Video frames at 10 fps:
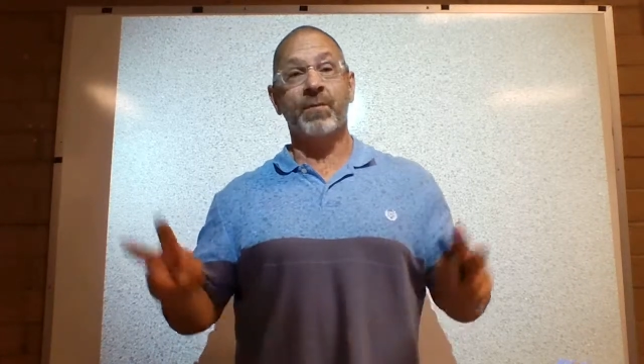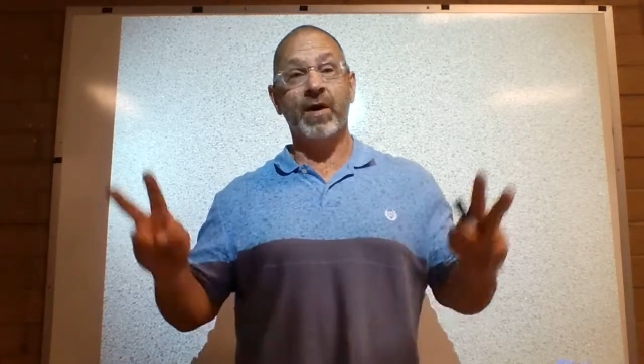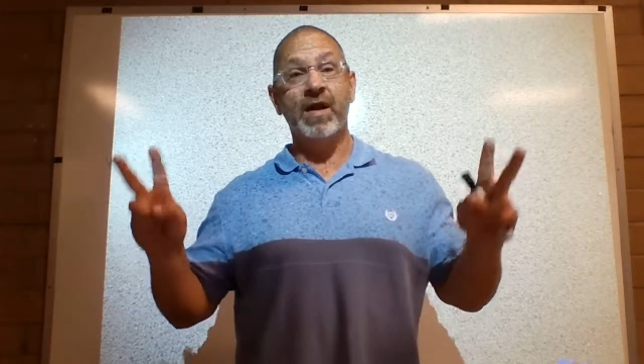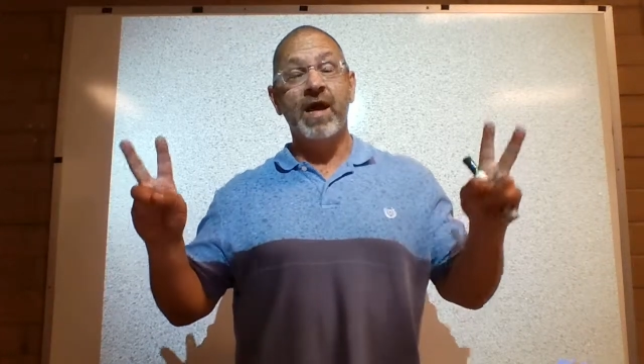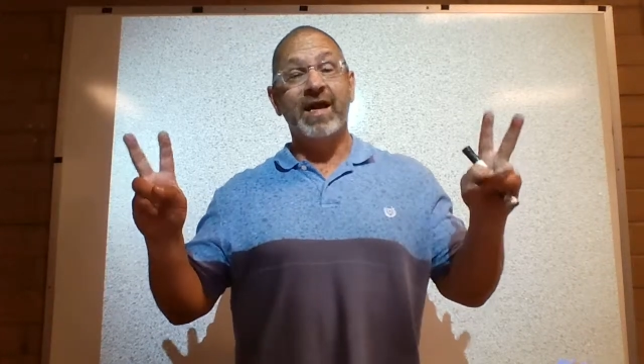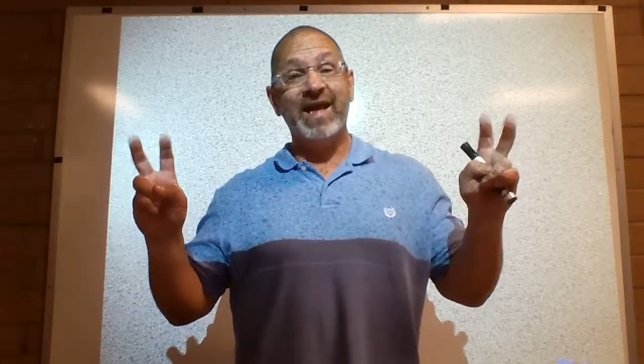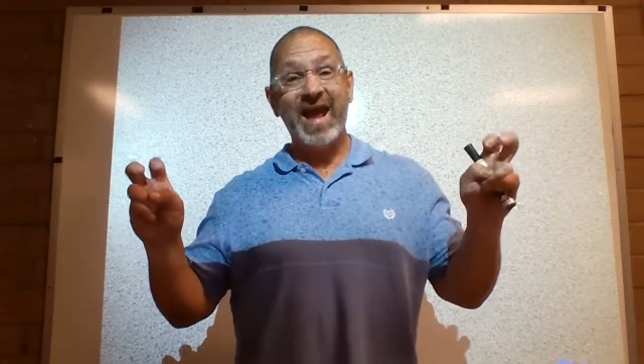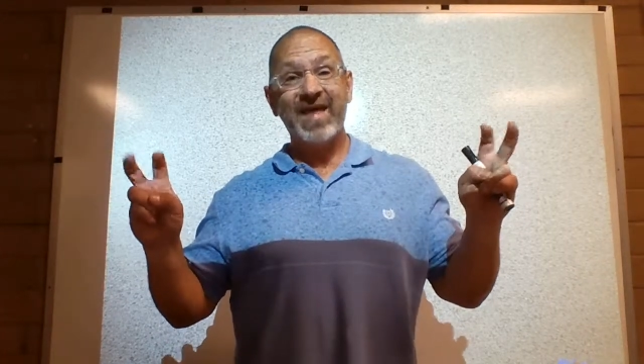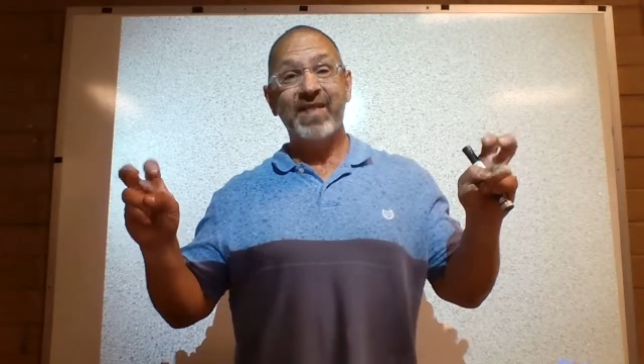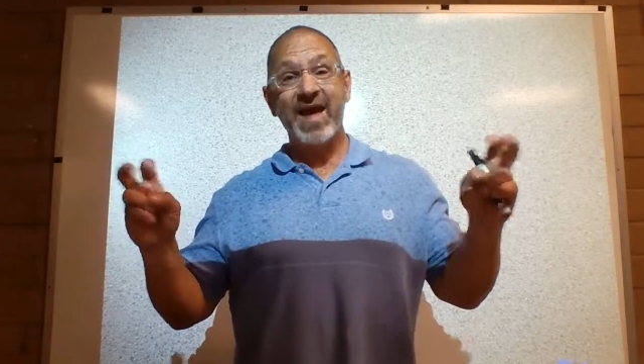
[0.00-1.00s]
but
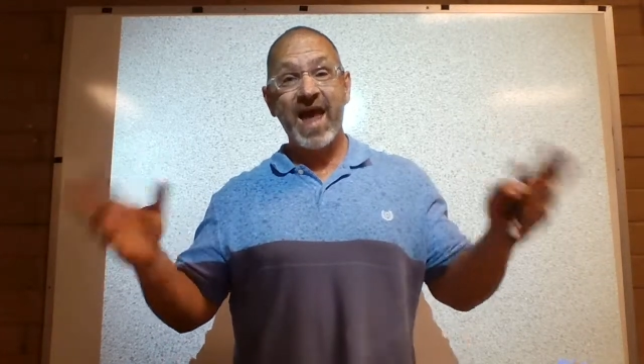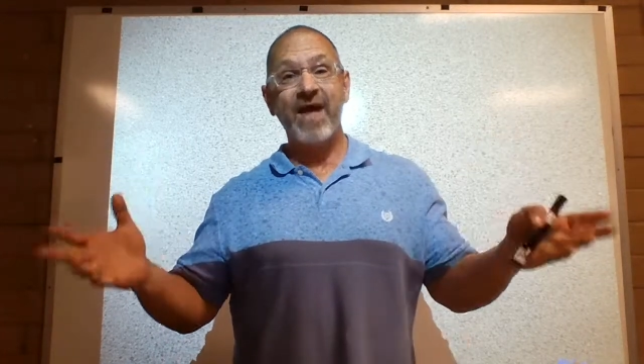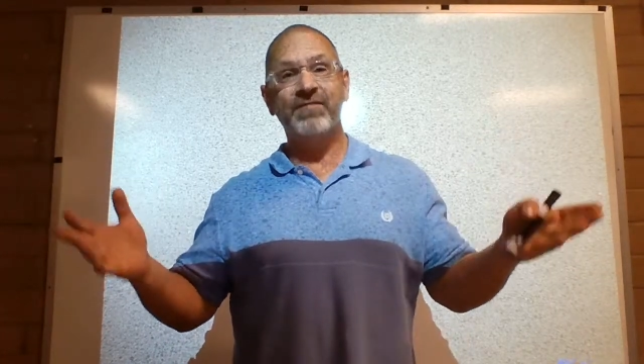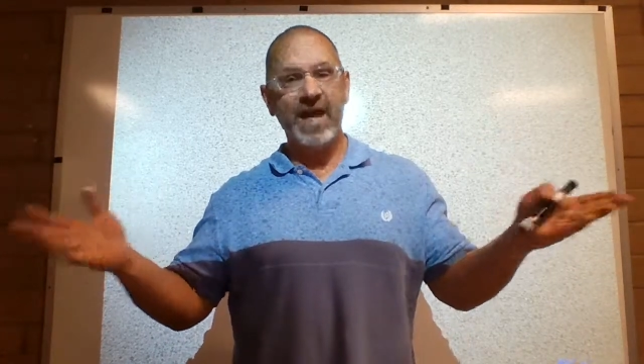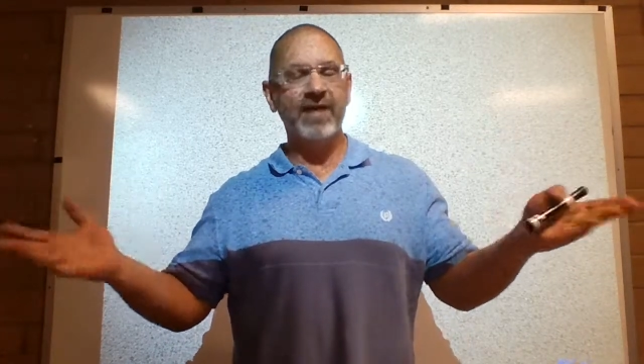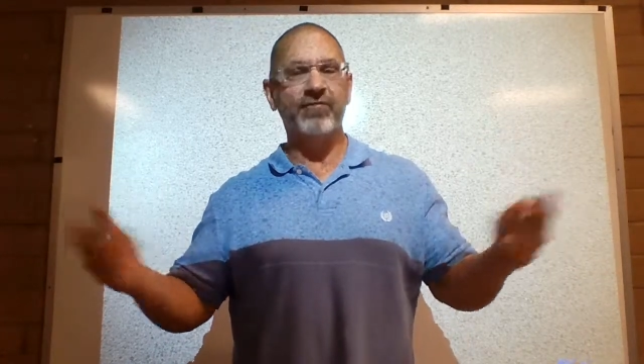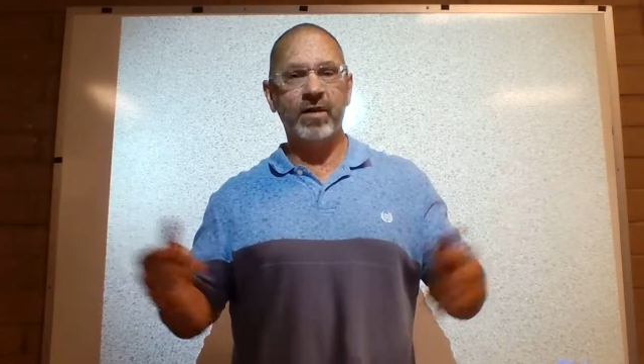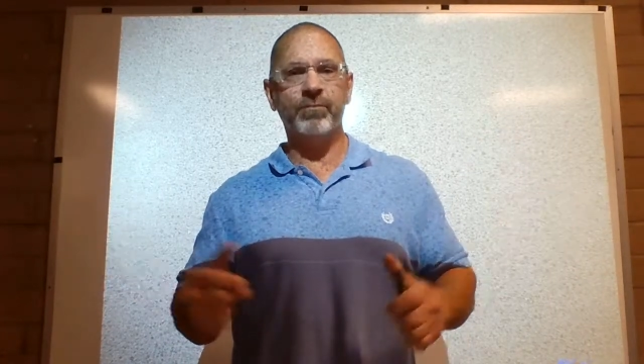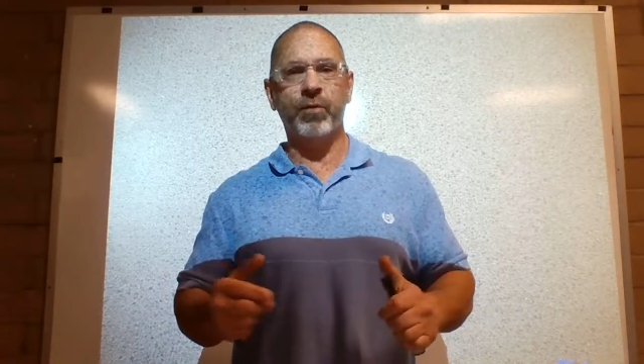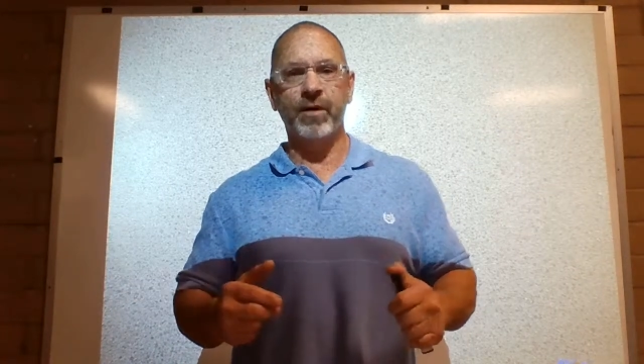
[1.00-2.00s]
can they have gainful
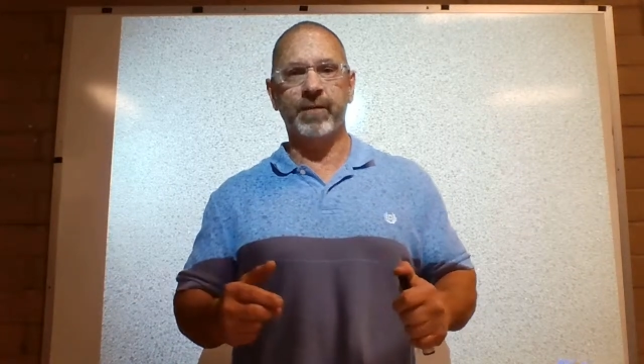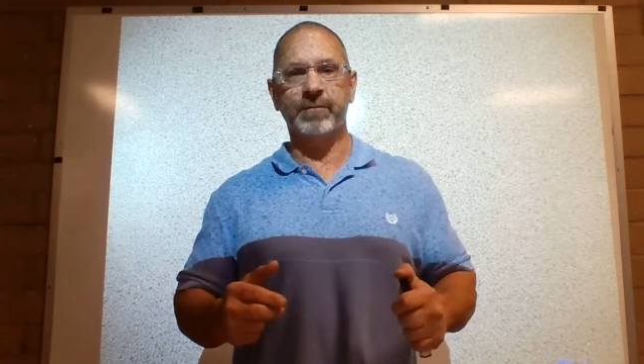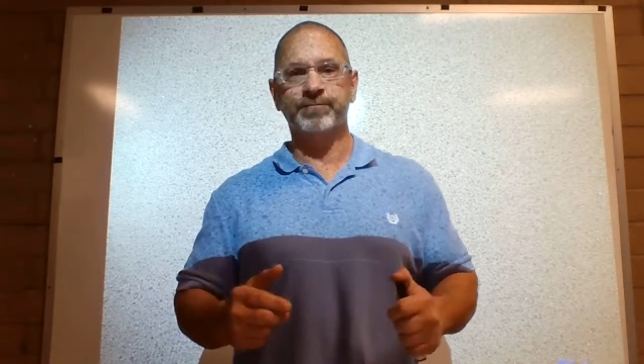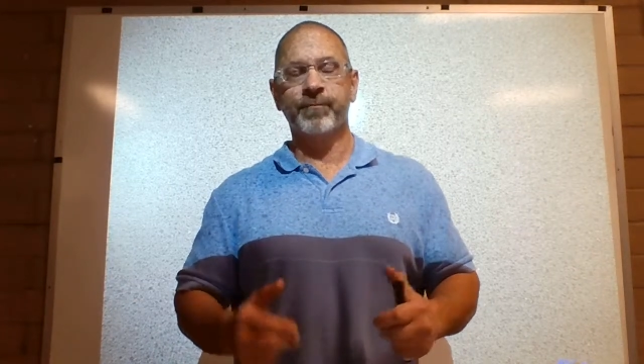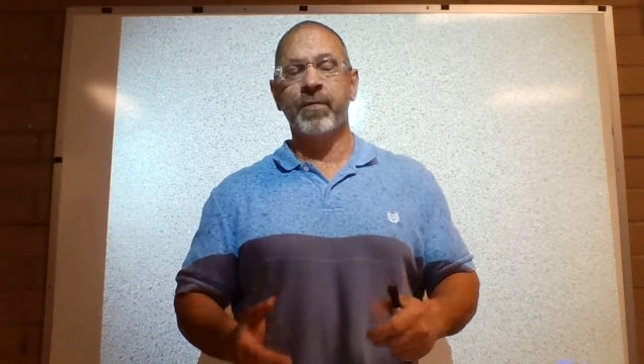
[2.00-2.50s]
employment?